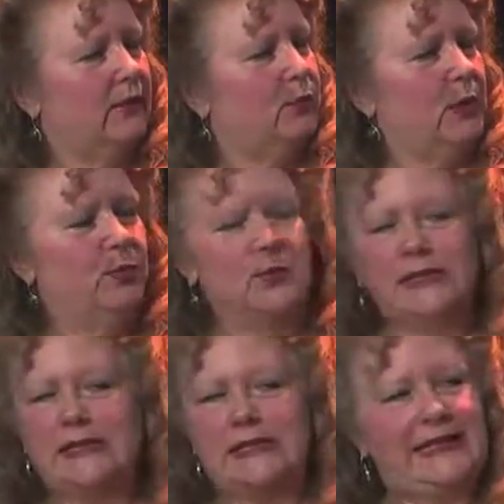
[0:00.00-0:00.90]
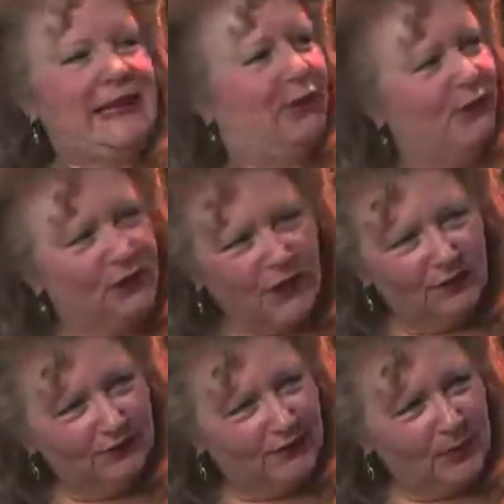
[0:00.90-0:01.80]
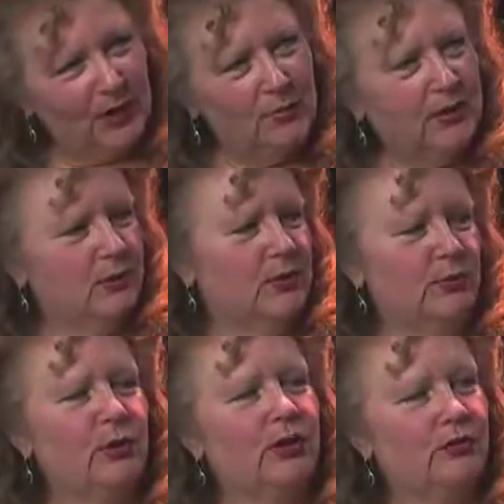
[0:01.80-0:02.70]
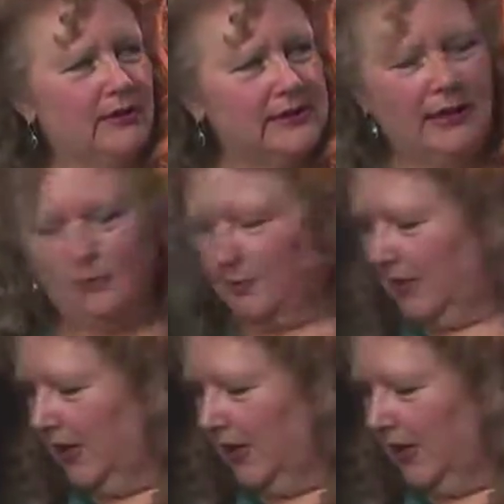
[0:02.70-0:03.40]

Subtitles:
If people see us at a health fair, they might be able to pick these up